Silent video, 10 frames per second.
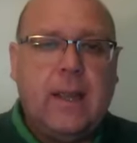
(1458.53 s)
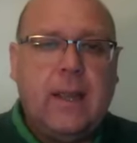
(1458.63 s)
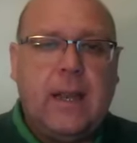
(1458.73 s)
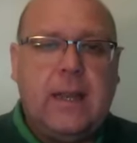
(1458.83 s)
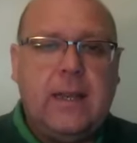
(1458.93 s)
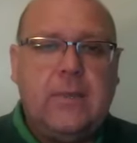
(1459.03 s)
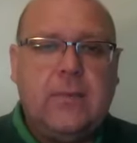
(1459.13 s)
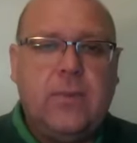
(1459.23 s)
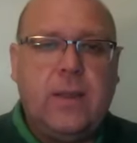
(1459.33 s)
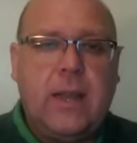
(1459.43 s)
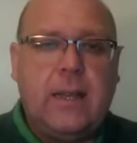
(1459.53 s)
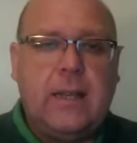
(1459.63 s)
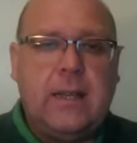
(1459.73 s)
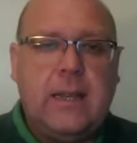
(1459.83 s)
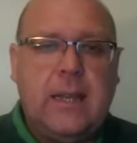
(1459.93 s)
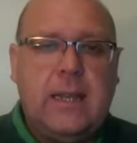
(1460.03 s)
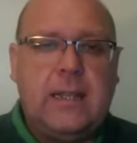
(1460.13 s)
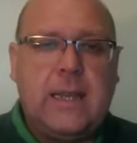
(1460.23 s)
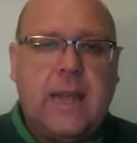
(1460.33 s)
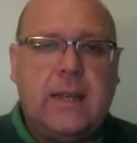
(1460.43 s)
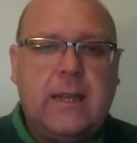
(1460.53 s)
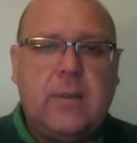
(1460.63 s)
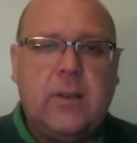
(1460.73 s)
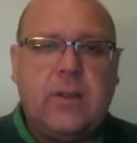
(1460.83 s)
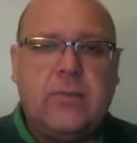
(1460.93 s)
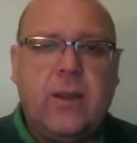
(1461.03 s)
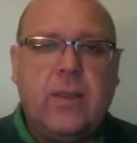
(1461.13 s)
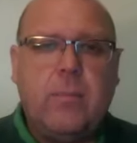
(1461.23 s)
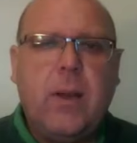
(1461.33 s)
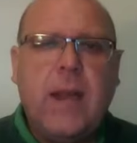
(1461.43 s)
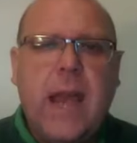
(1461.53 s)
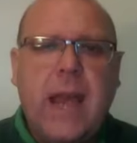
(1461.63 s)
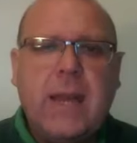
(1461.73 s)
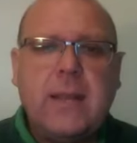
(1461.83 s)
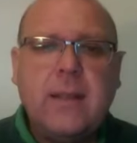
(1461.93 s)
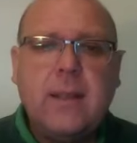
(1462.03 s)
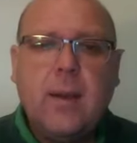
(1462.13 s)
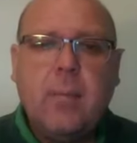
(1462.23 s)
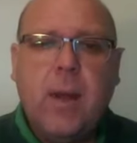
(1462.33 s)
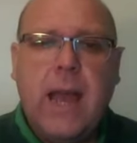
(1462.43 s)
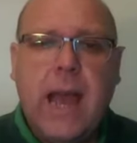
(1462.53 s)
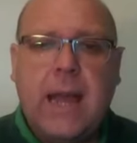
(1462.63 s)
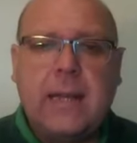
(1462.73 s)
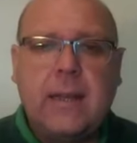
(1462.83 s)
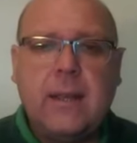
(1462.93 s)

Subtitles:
And he said unto his father, my head, my head.